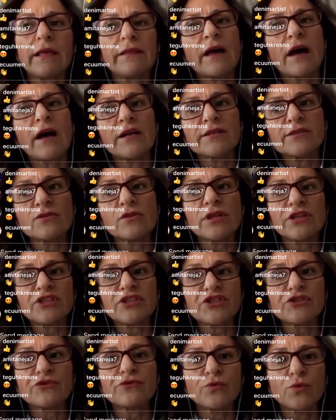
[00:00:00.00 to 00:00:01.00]
an
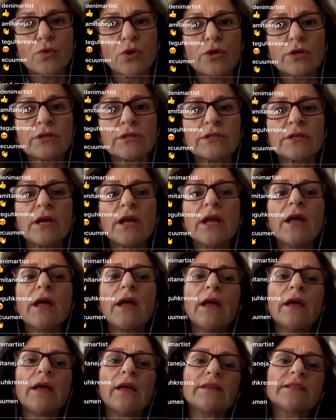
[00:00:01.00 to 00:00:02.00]
isolation ward
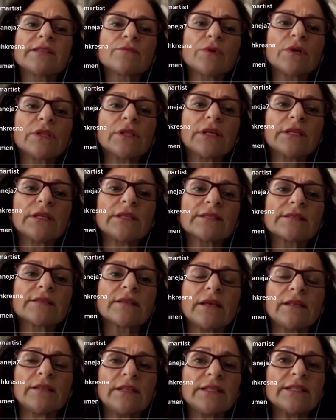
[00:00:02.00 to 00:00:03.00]
as well as
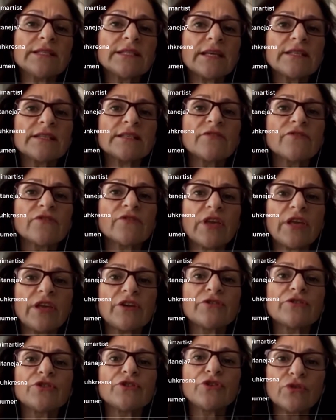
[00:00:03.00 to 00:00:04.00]
an intensive
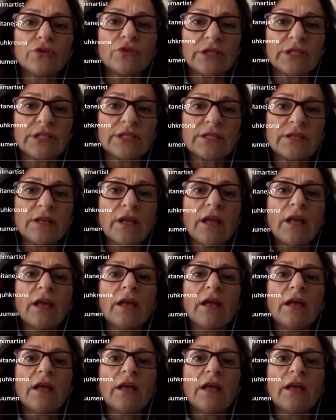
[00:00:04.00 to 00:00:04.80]
care unit